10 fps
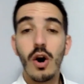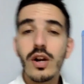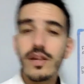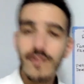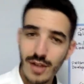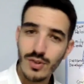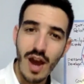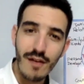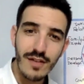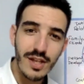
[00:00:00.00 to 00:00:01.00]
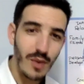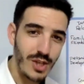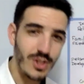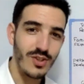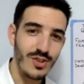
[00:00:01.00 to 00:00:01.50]
Olivia, do you have any
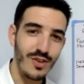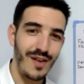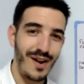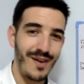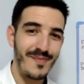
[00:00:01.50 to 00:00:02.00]
questions so far?